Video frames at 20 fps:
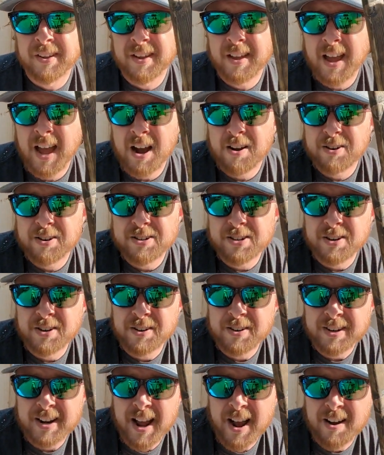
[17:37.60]
how it
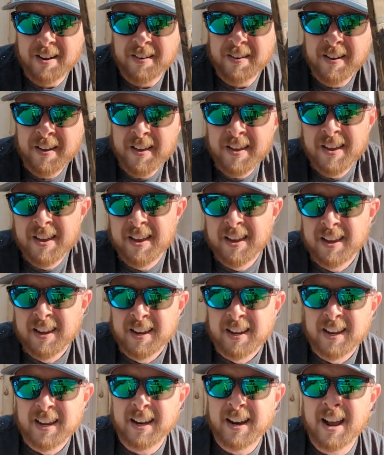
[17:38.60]
turned out
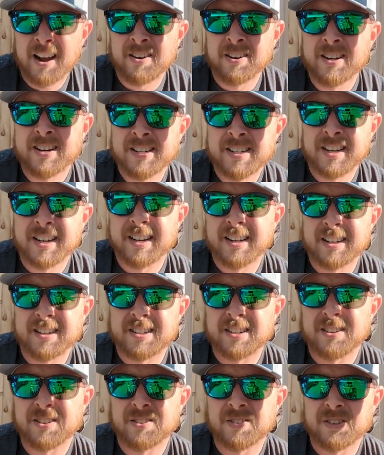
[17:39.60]
and how easy it
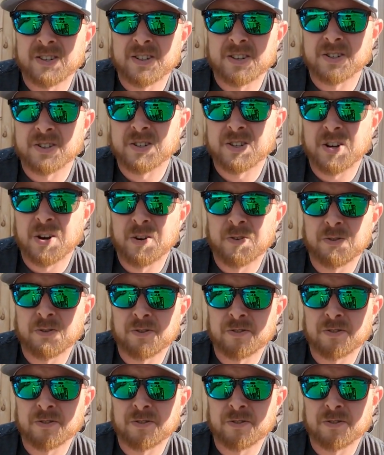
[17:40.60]
is to do this yourself.